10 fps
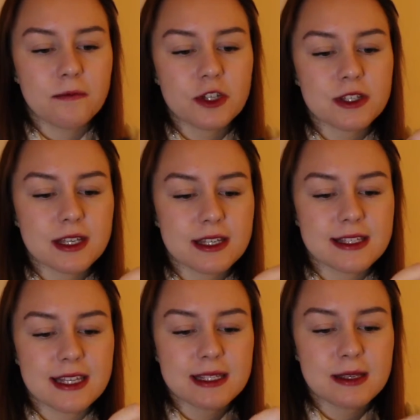Just
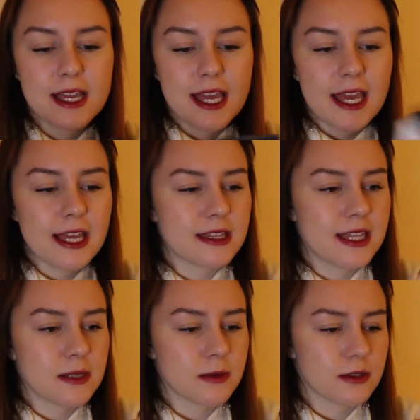because
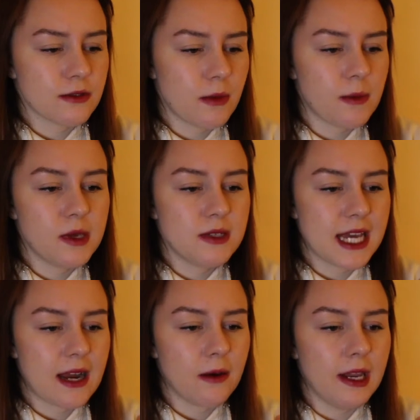this one's from a
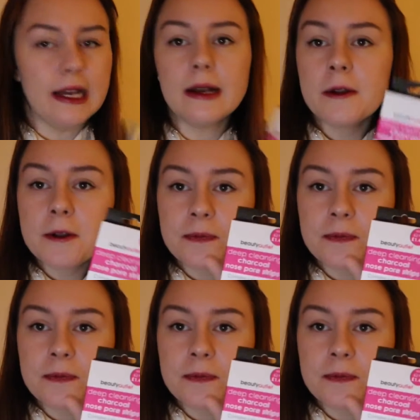beauty outlet,